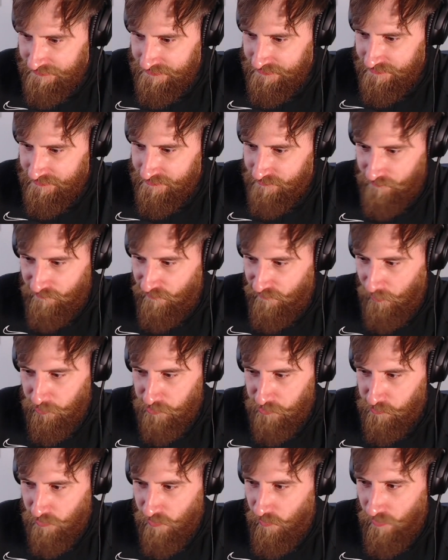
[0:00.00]
The
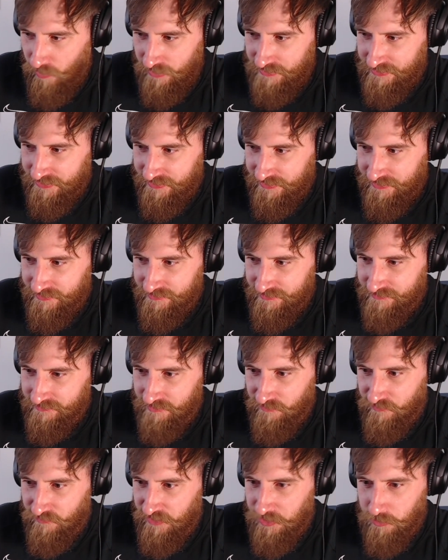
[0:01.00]
flows were quality.
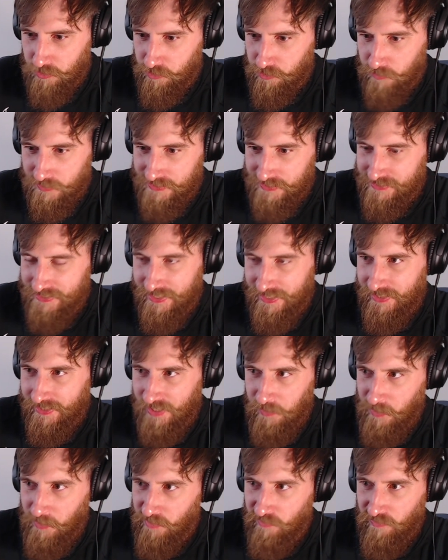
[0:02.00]
The visuals were sick.
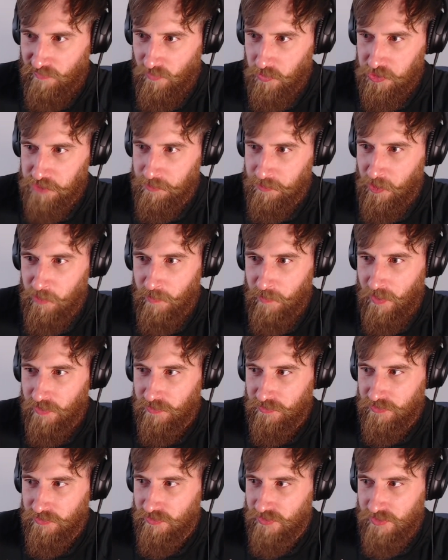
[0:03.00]
He went full smoke
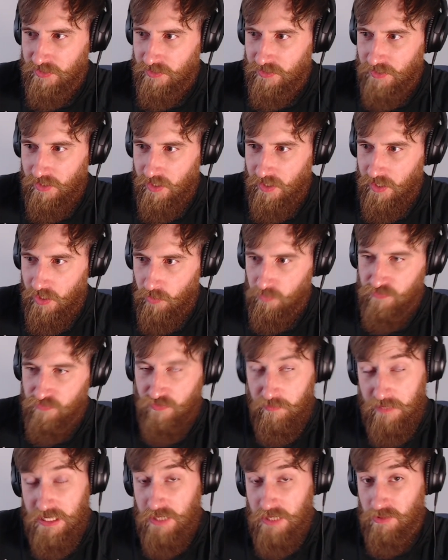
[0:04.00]
mode. It, for
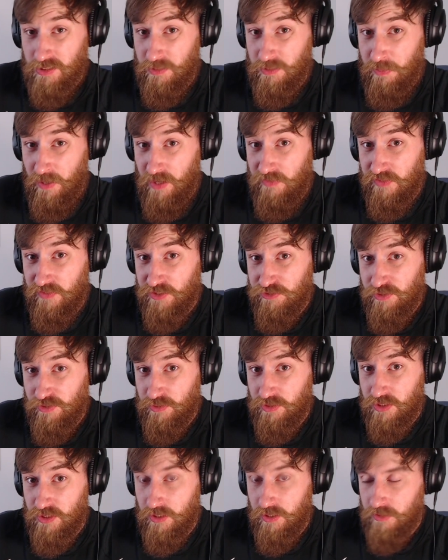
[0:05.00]
me, it was the perfect drill
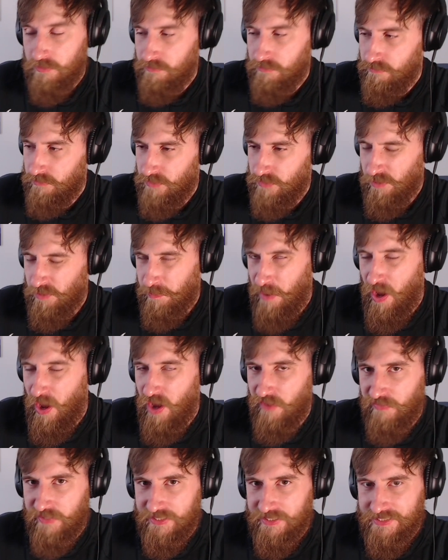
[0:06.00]
song. Not
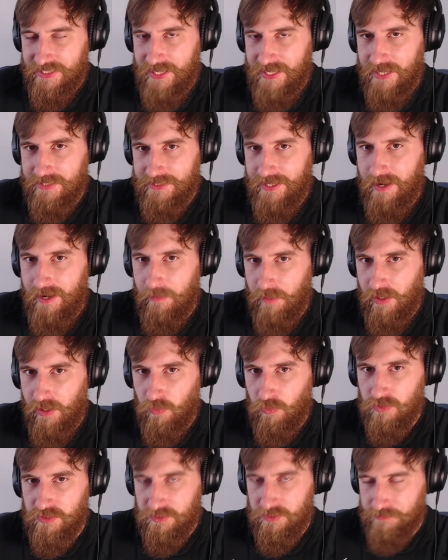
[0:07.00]
perfect, 10 out of 10, but it
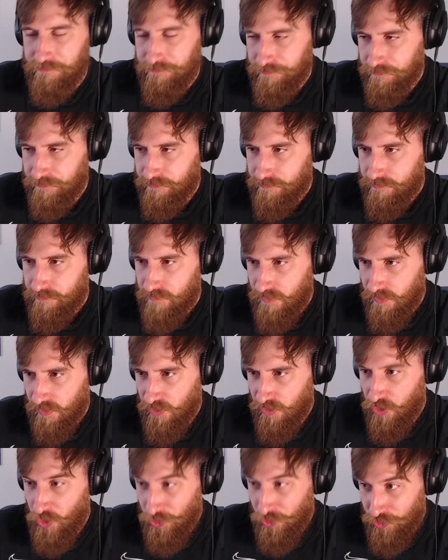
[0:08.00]
was
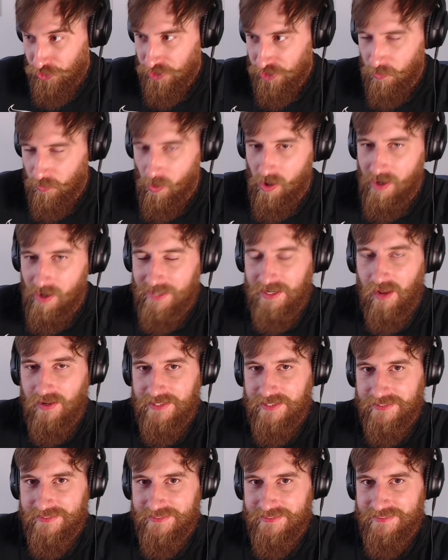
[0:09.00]
just what I
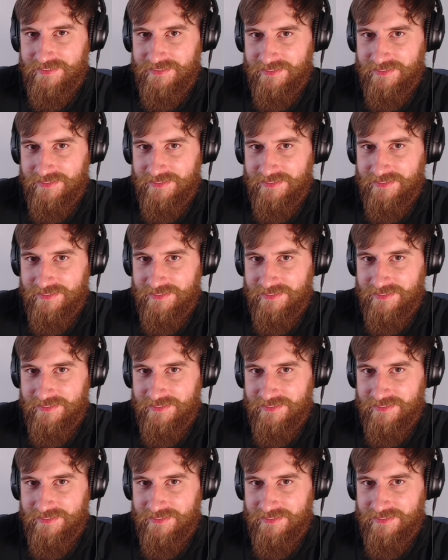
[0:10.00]
like.